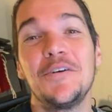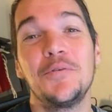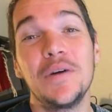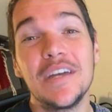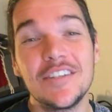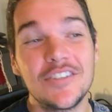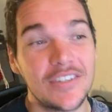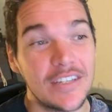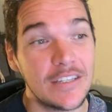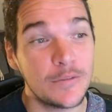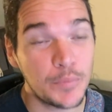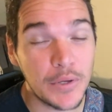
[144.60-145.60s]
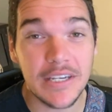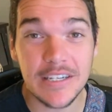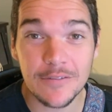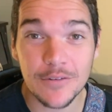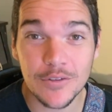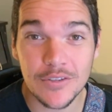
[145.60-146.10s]
Which is pretty
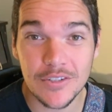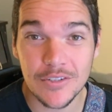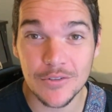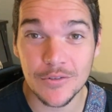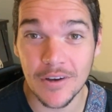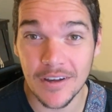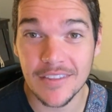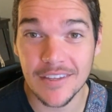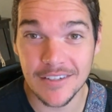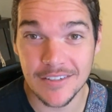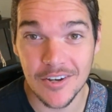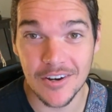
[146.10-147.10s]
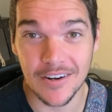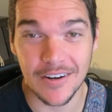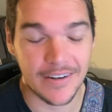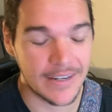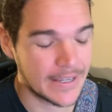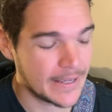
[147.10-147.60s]
difficult to do on the guitar.
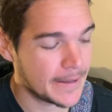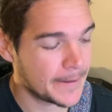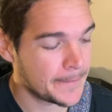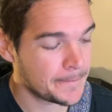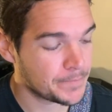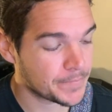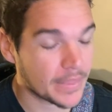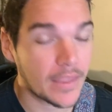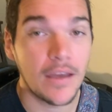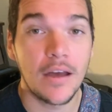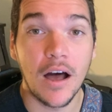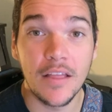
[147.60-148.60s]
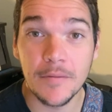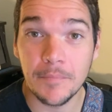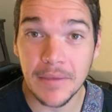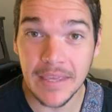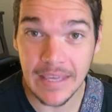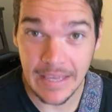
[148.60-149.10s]
On the
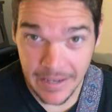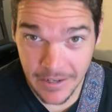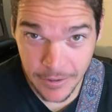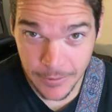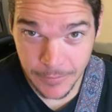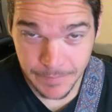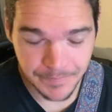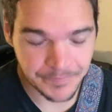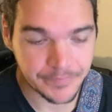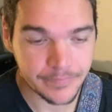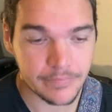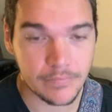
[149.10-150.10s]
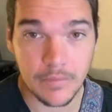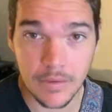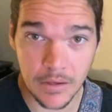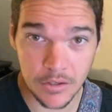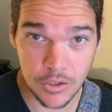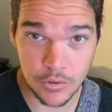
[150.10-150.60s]
piano,
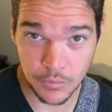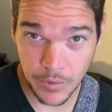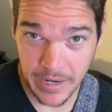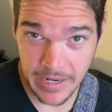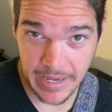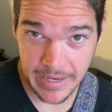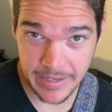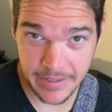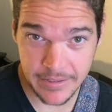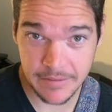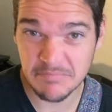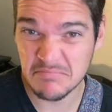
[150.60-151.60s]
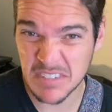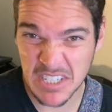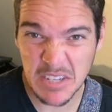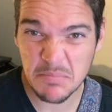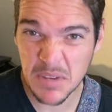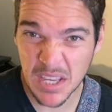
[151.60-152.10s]
your right hand
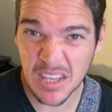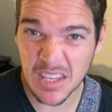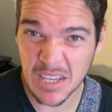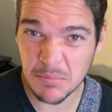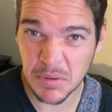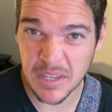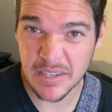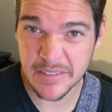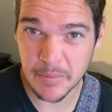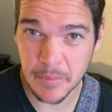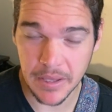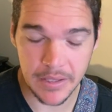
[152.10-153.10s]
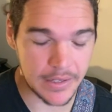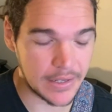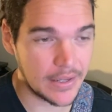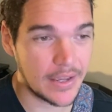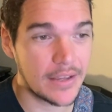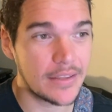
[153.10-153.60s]
typically plays the
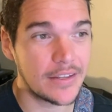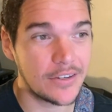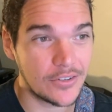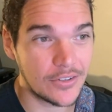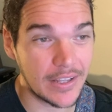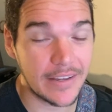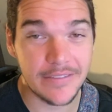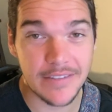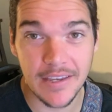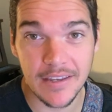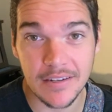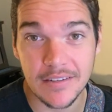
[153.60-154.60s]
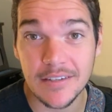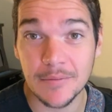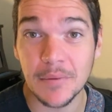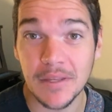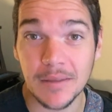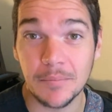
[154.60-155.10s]
melody, and then your left hand
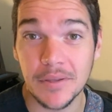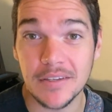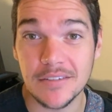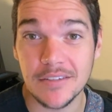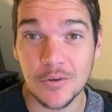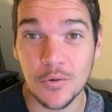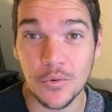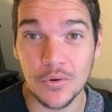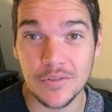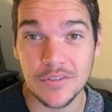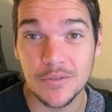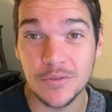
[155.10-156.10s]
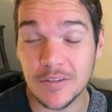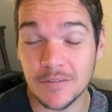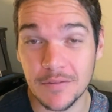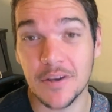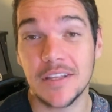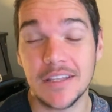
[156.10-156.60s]
typically plays the chords. So at the
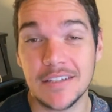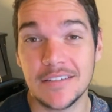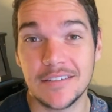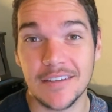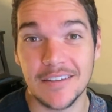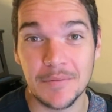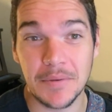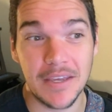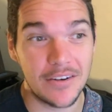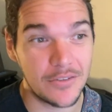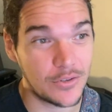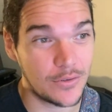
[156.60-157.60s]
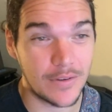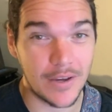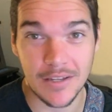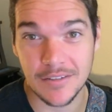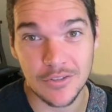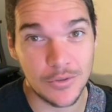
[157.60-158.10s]
very least, on the piano, you've
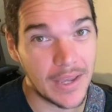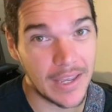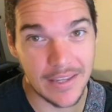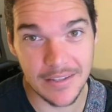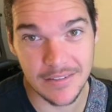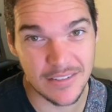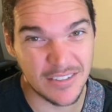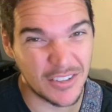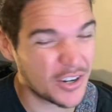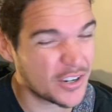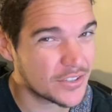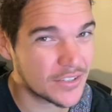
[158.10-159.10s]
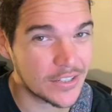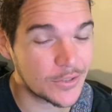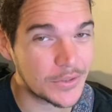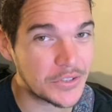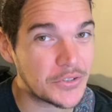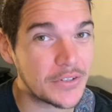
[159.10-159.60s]
got two hands largely
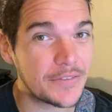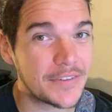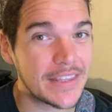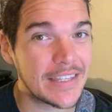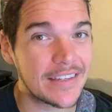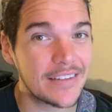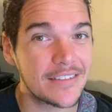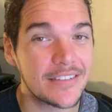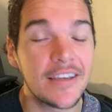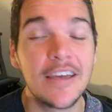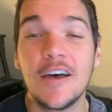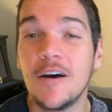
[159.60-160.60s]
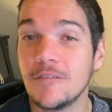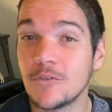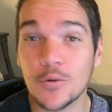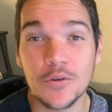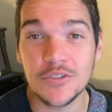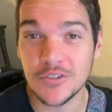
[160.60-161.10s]
doing two different things. Of
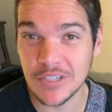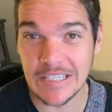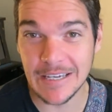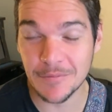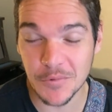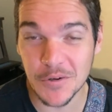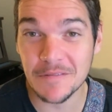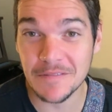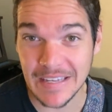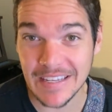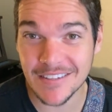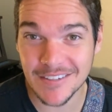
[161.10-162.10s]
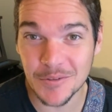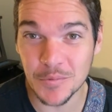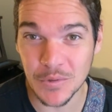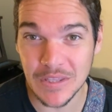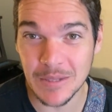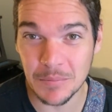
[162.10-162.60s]
course, you can get more advanced
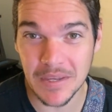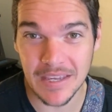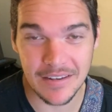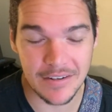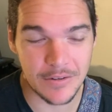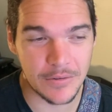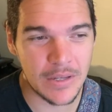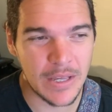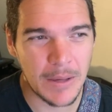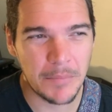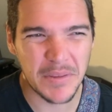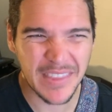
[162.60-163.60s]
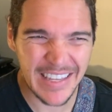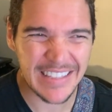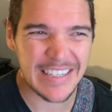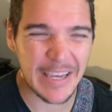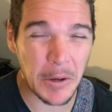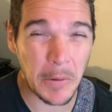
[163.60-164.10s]
with the piano, but that's
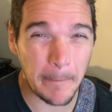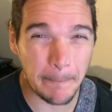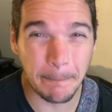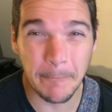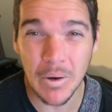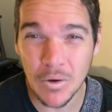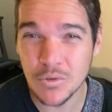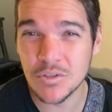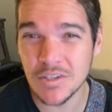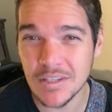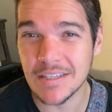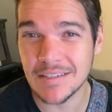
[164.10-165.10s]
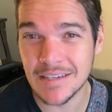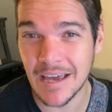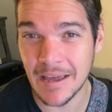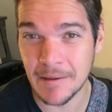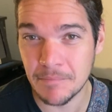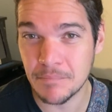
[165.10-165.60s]
how most of the
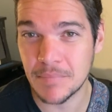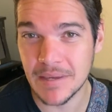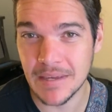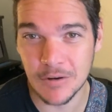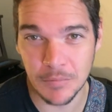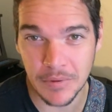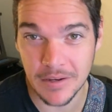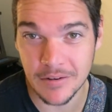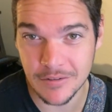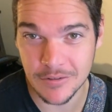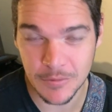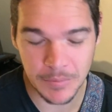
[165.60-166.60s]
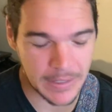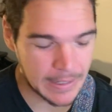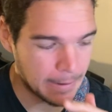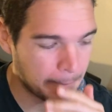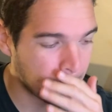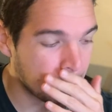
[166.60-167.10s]
time piano players are playing.